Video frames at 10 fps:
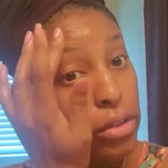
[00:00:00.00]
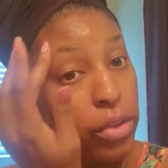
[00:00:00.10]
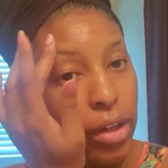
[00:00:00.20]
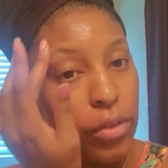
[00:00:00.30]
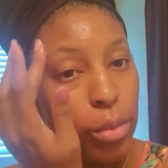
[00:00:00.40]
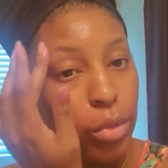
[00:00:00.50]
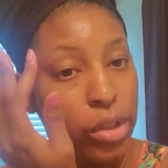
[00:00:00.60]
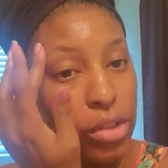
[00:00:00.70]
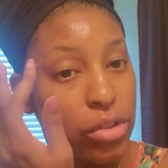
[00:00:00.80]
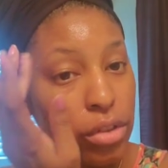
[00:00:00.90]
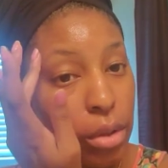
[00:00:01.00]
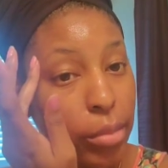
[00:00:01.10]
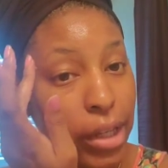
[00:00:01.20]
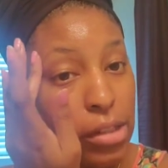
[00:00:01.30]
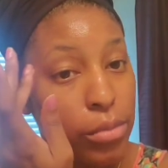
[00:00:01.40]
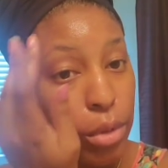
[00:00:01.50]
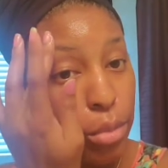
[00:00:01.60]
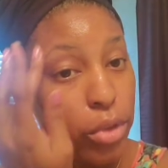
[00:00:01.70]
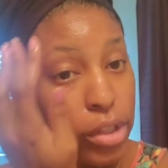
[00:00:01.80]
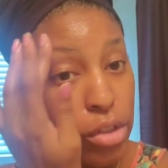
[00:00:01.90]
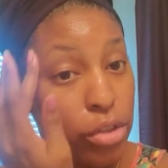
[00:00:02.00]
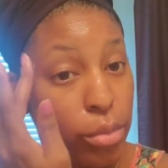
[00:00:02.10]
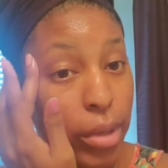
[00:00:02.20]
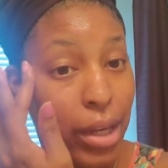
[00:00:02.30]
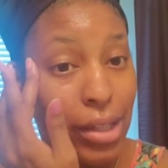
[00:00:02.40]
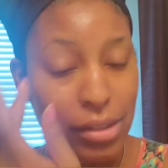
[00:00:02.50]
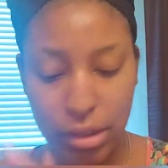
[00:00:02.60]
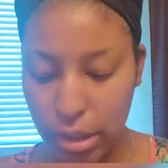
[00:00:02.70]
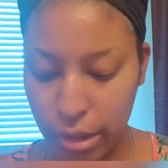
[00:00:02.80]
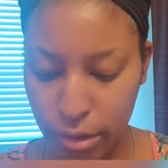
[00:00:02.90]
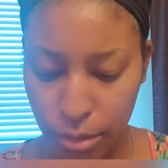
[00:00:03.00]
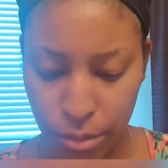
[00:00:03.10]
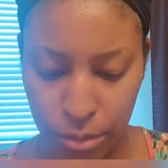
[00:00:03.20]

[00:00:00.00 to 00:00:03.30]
have a maximum moisture mask now.